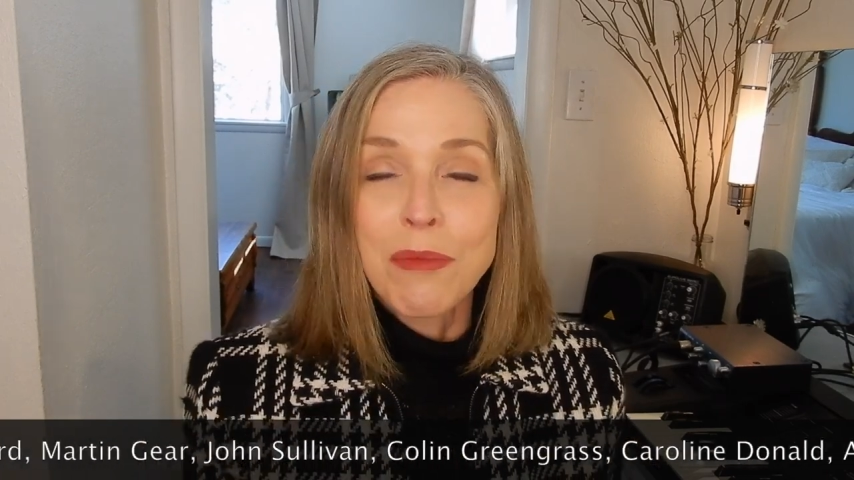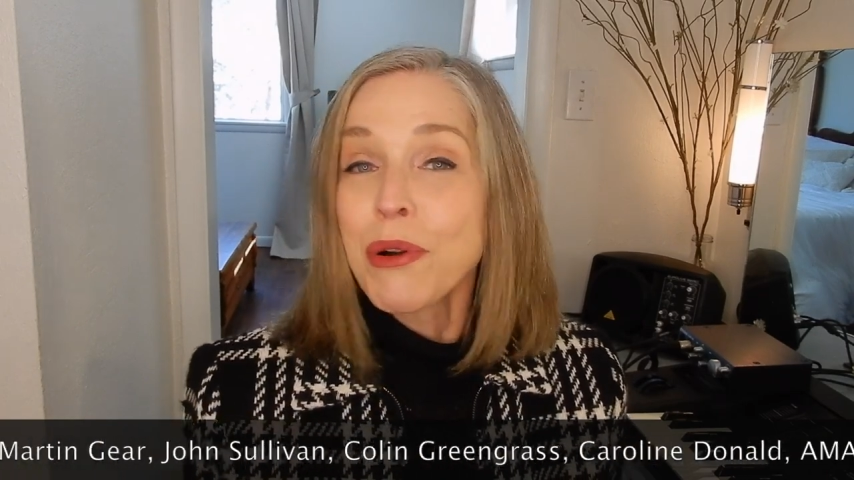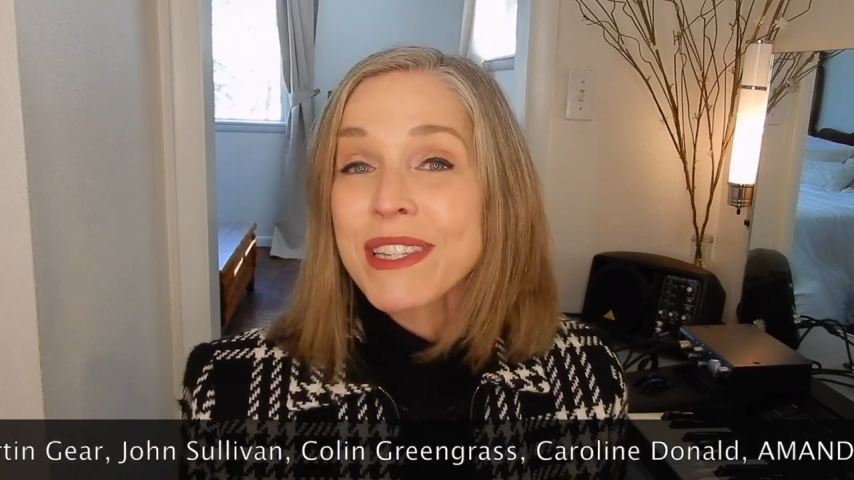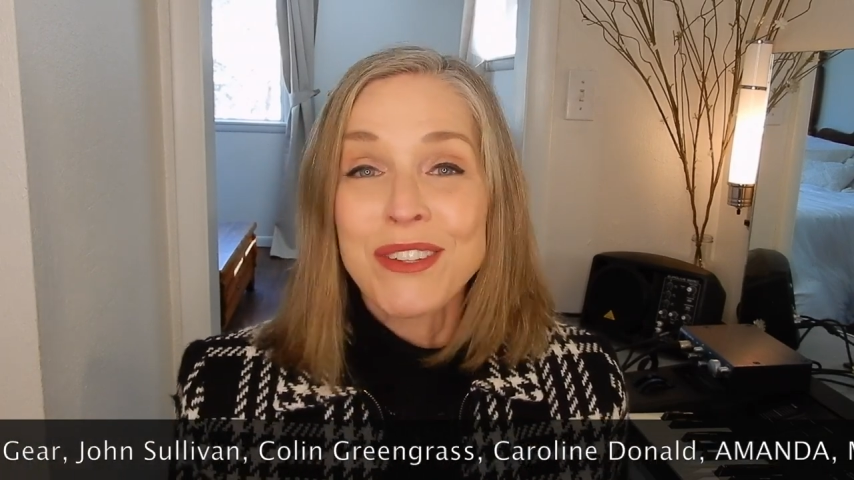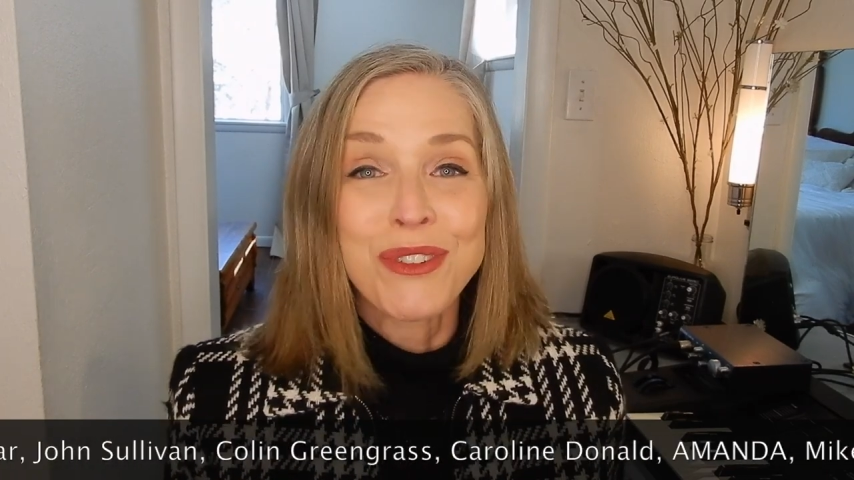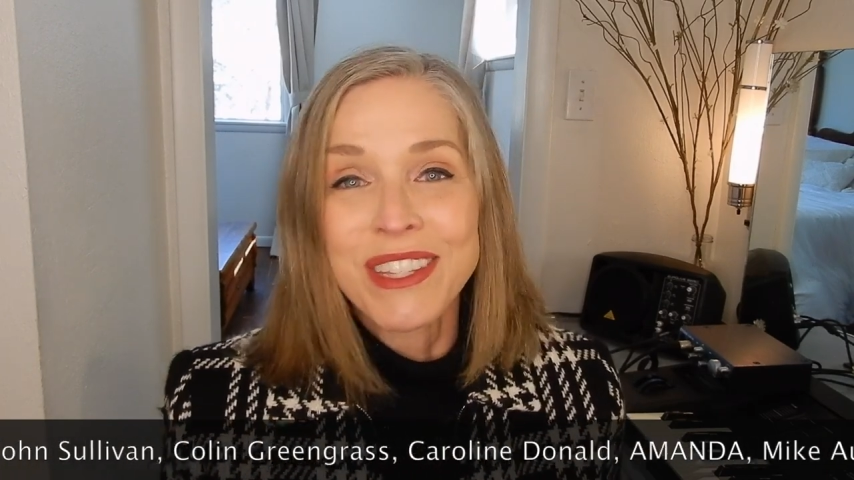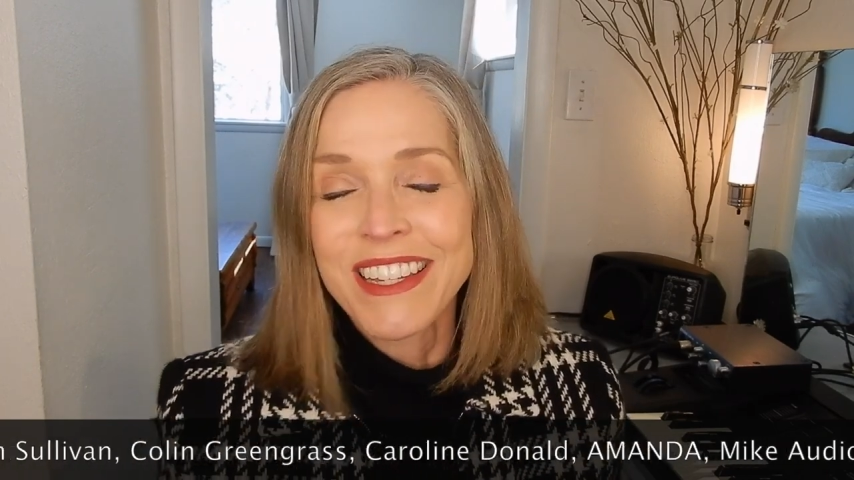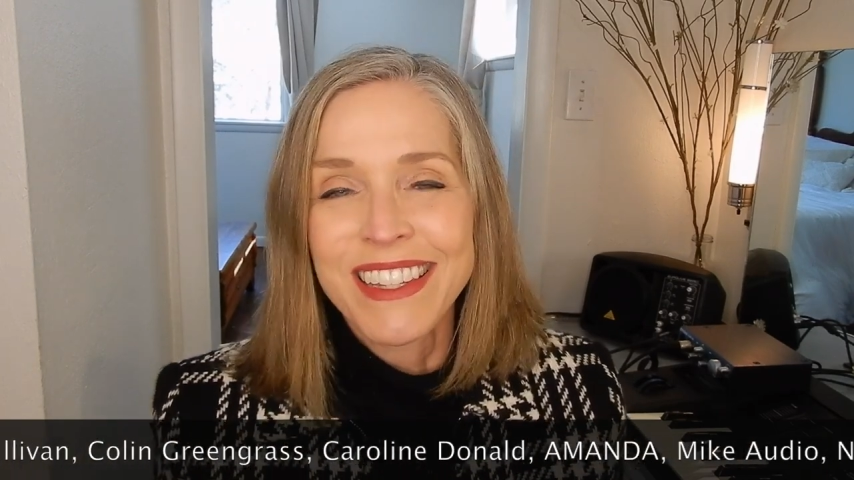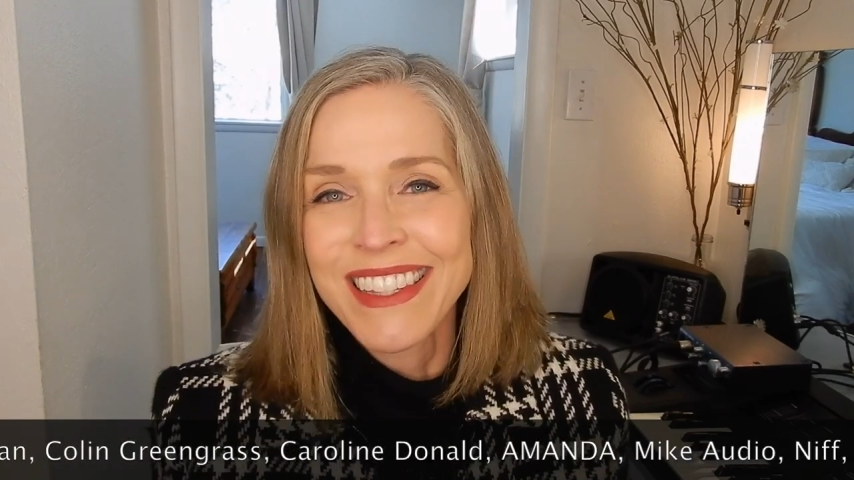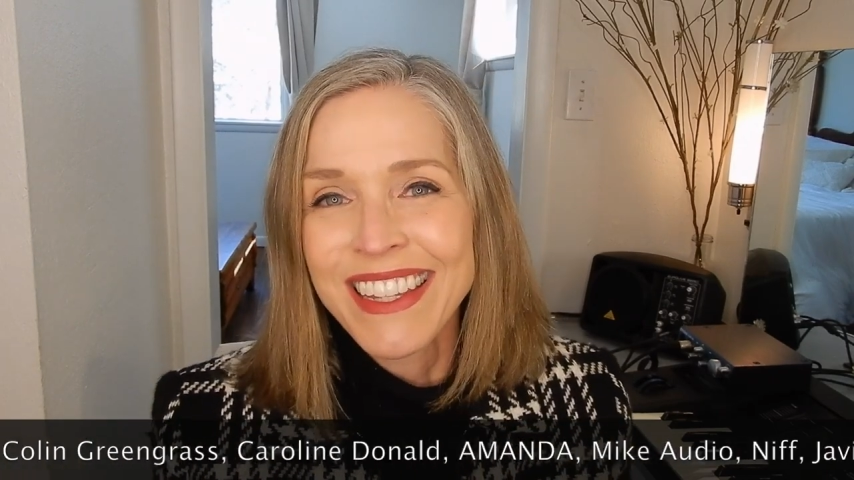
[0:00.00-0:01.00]
I'm always interested
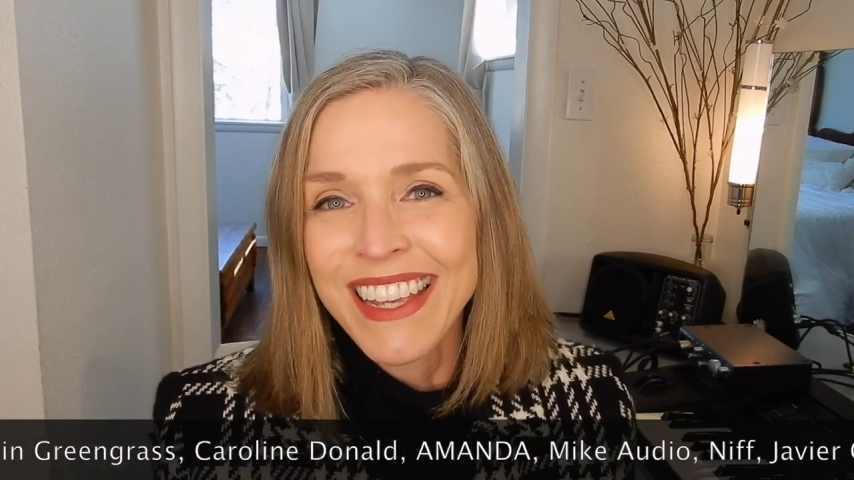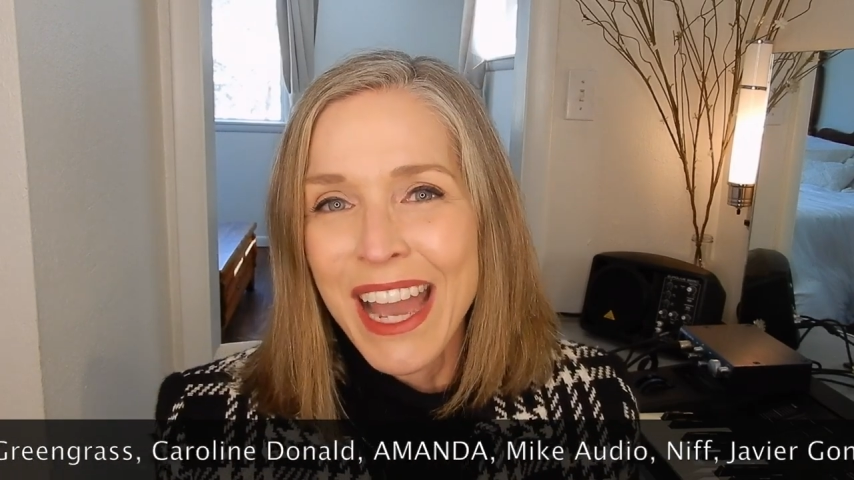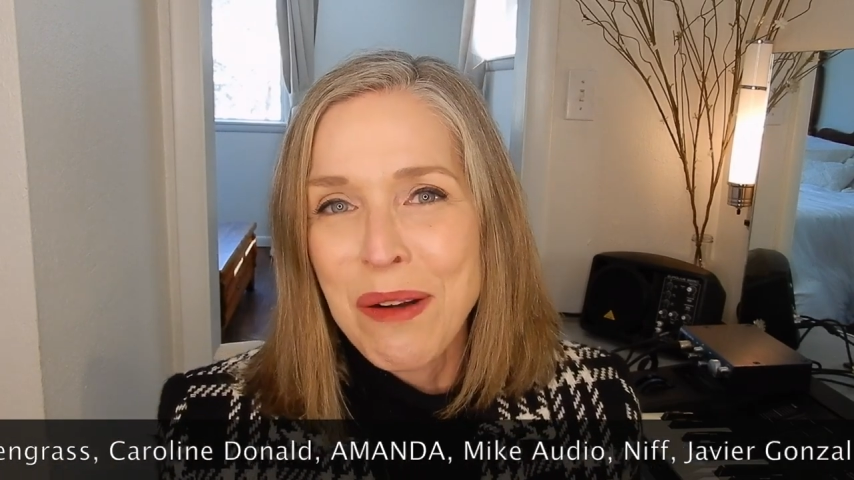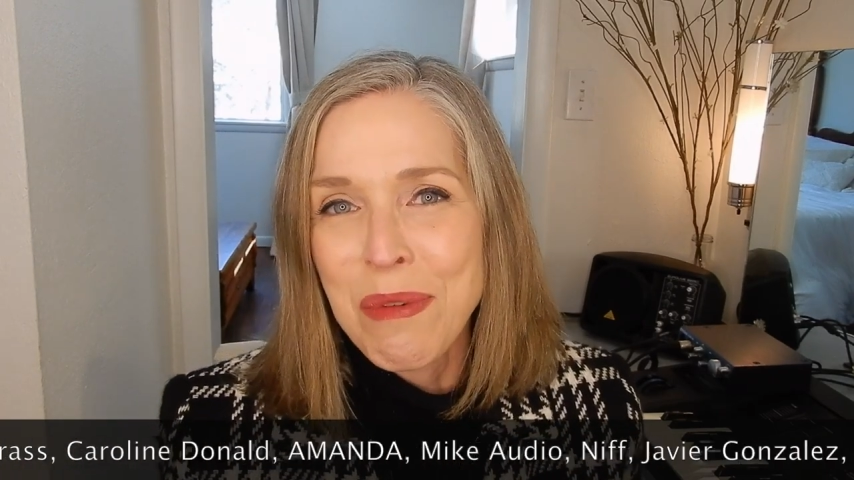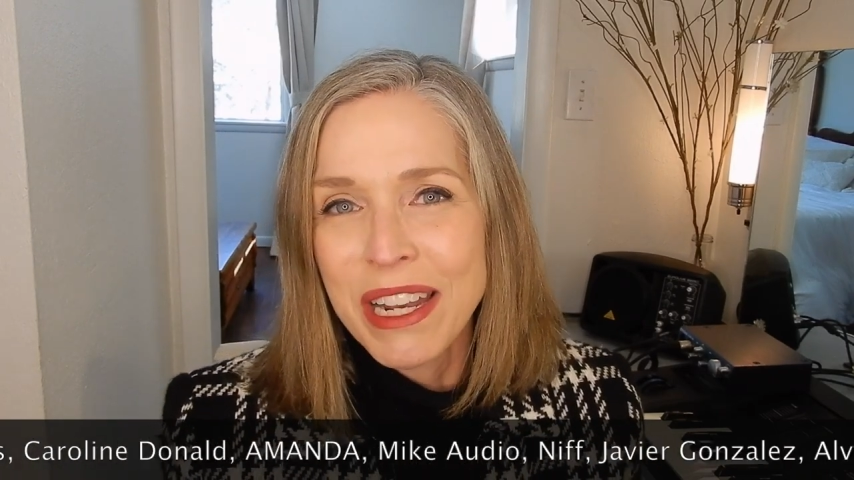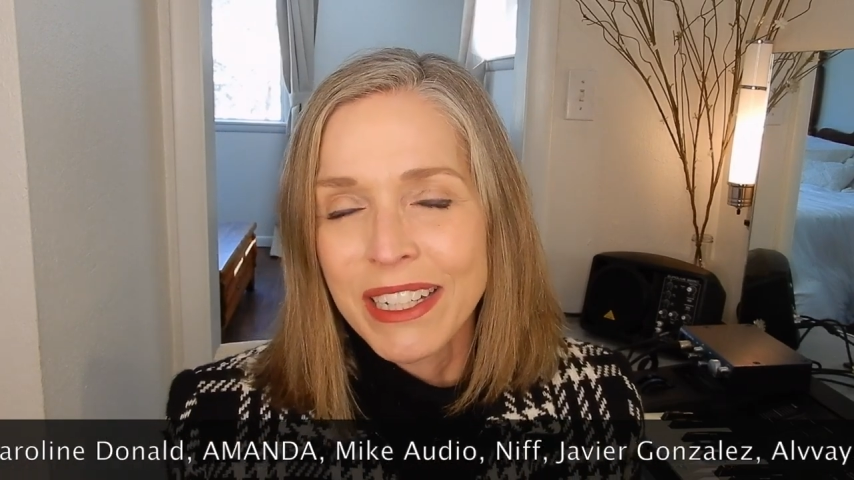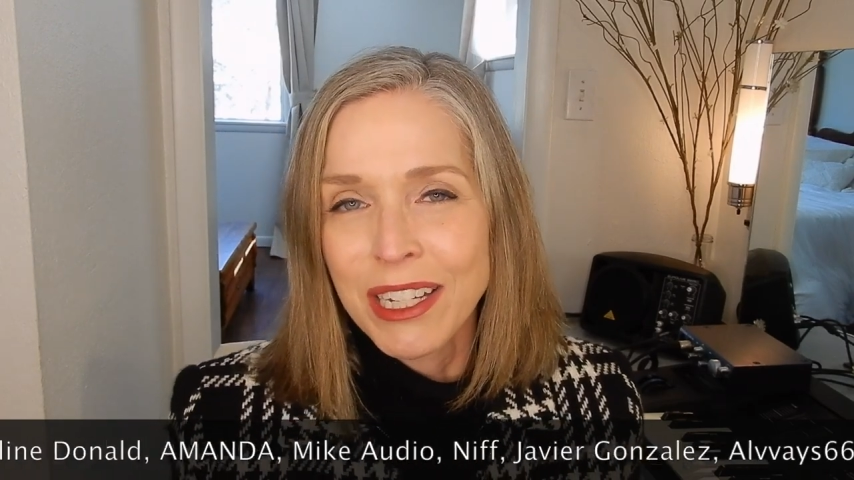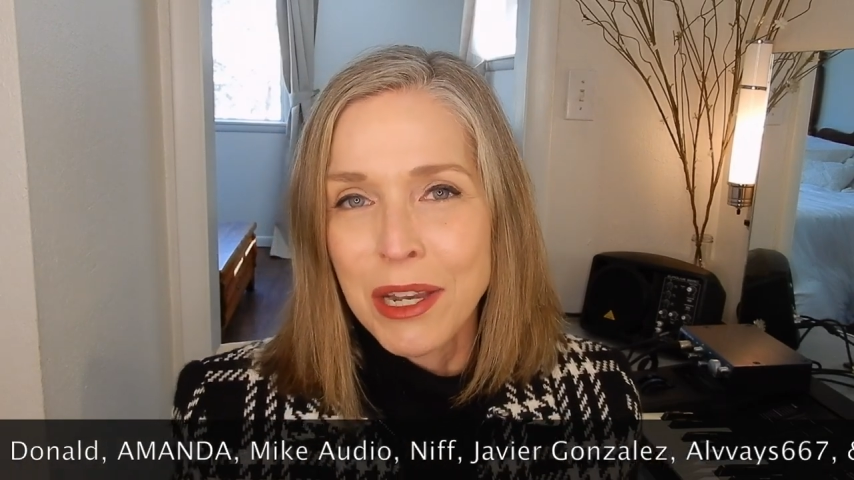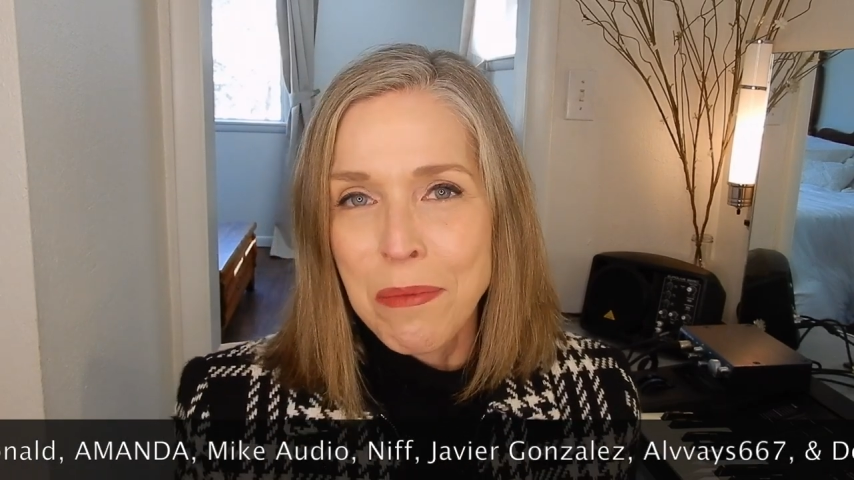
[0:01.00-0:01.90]
to see how Monica